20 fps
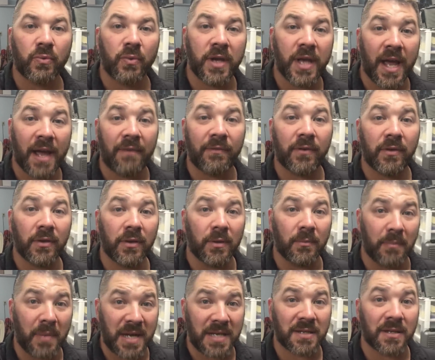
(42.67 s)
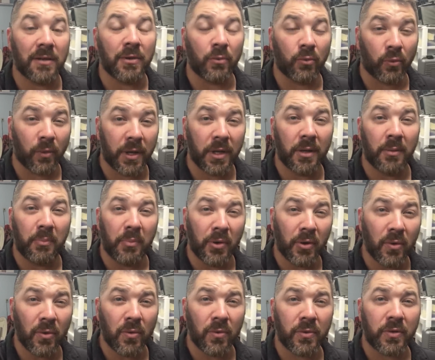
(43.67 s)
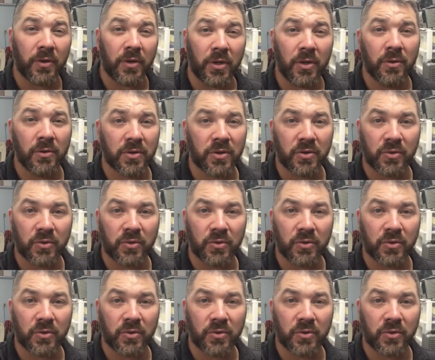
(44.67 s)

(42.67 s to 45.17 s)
We have to basically rent a pool to use